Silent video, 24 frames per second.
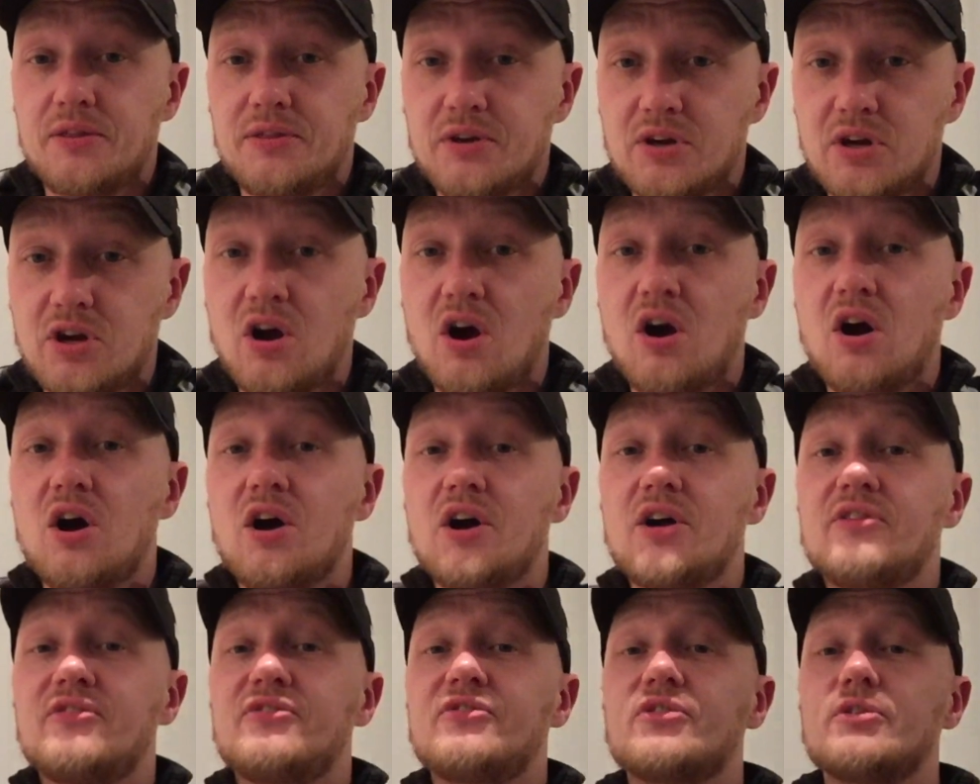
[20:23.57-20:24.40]

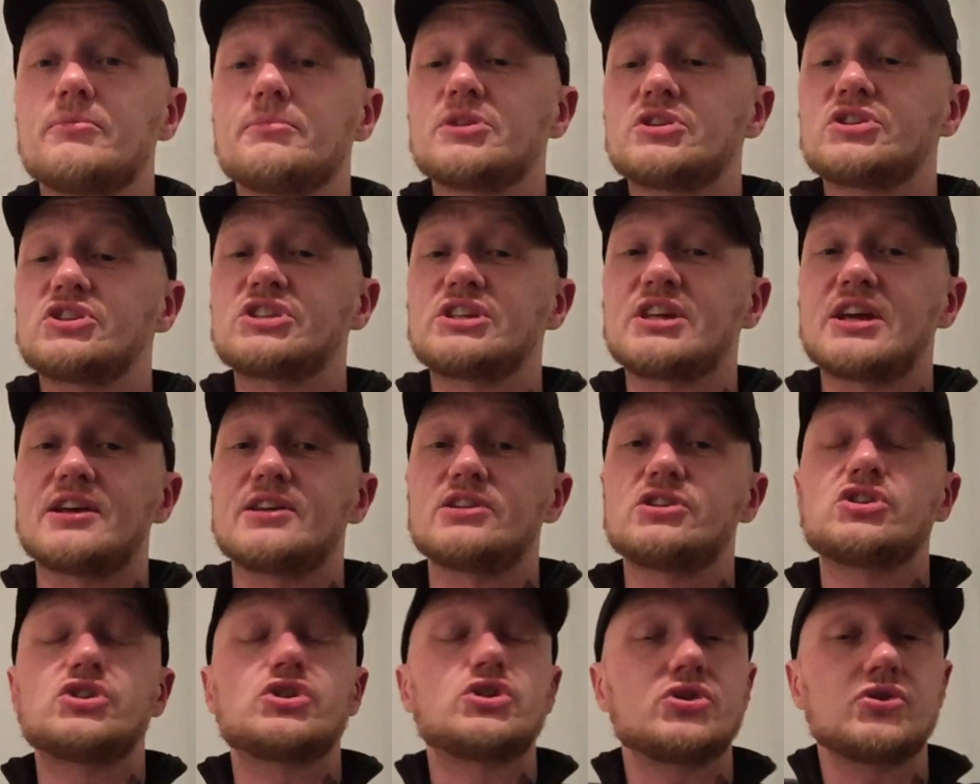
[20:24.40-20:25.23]
guy from the
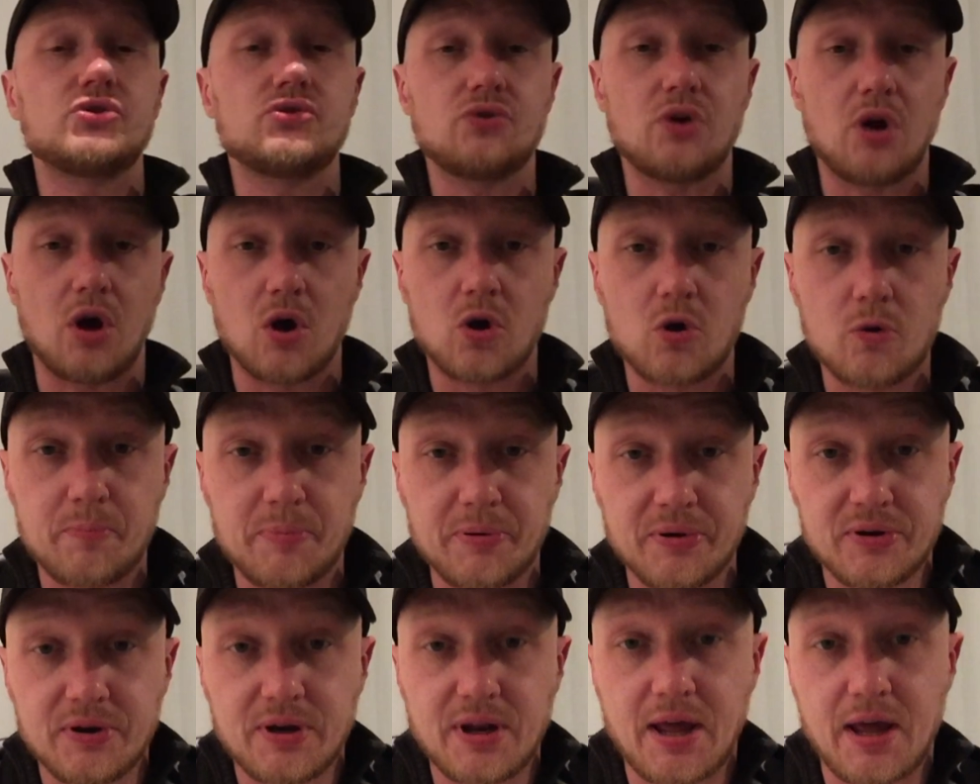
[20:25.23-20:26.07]
stand to
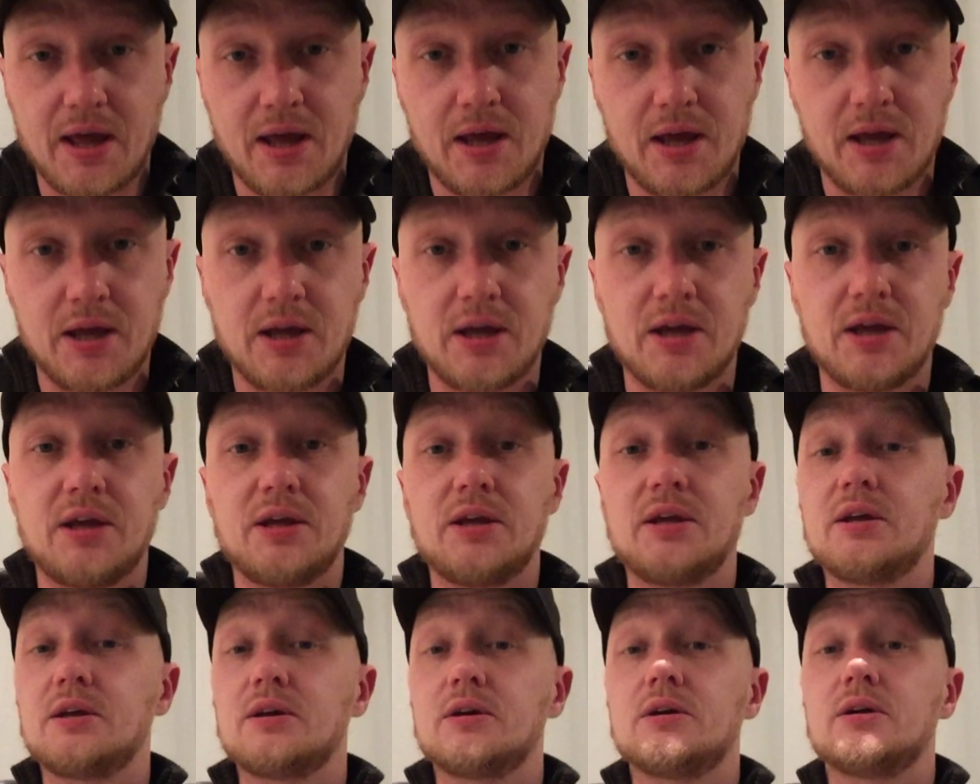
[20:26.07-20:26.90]
open
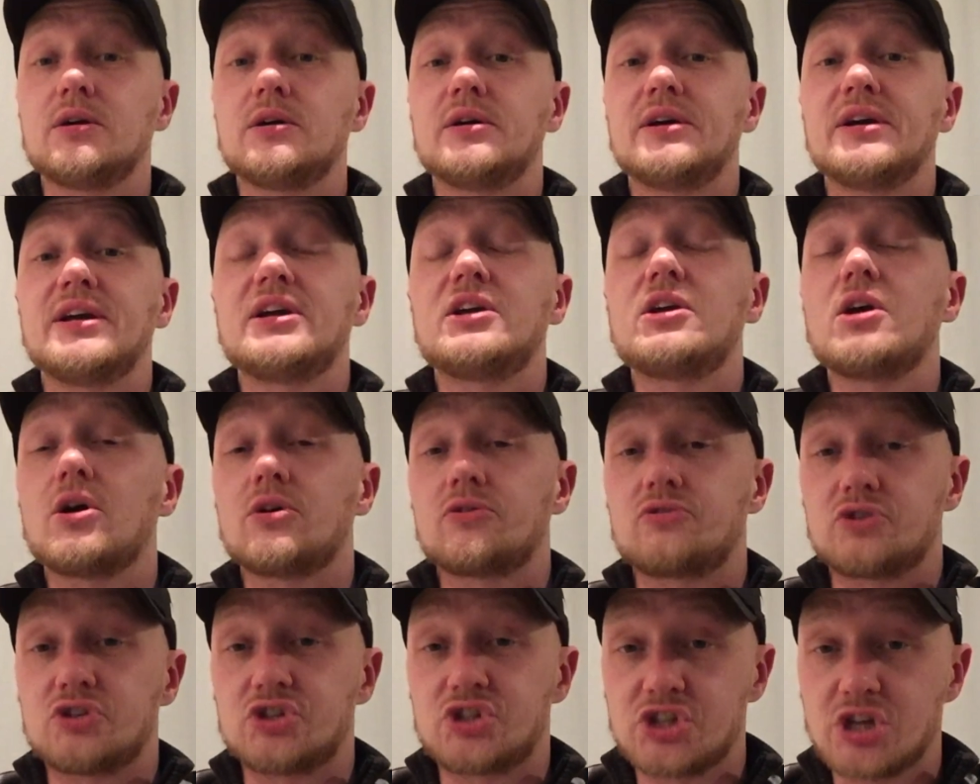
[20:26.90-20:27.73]
a
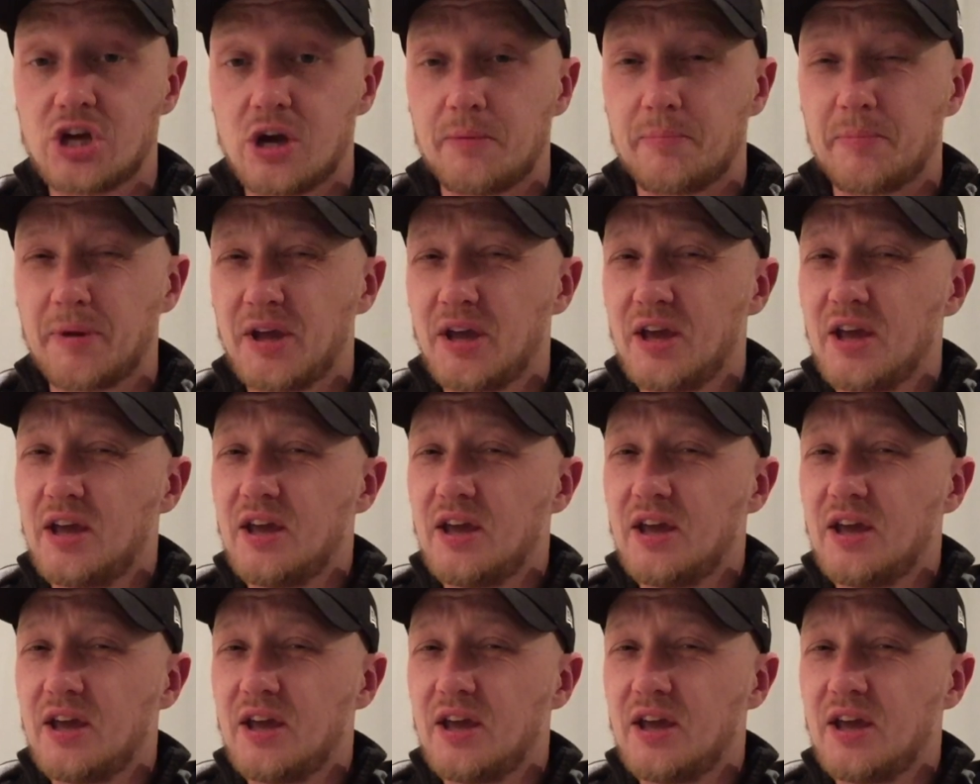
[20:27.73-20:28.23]
cartridge up.